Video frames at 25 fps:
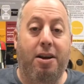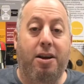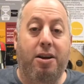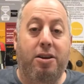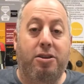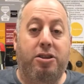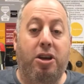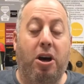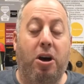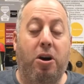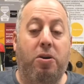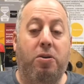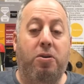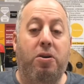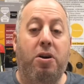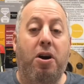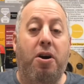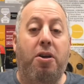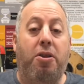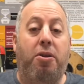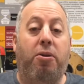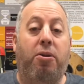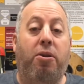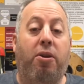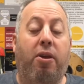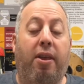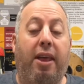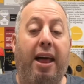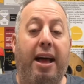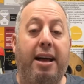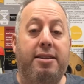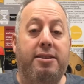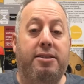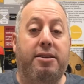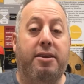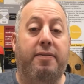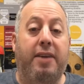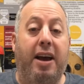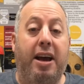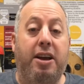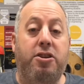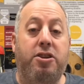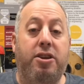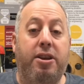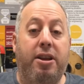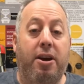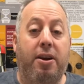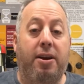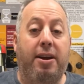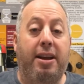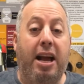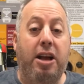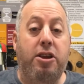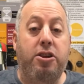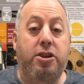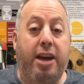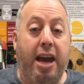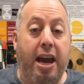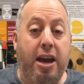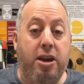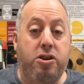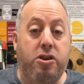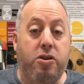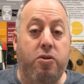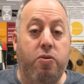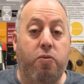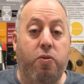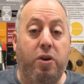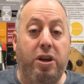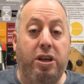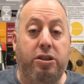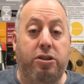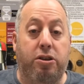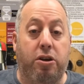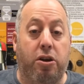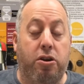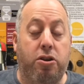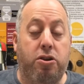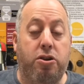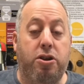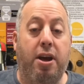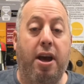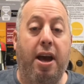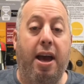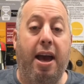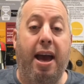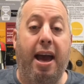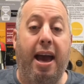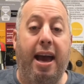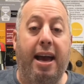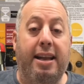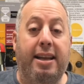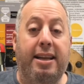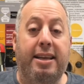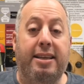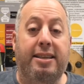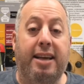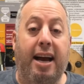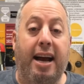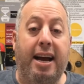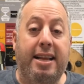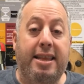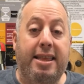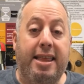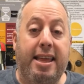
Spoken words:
So, through the lens of engineering education research and design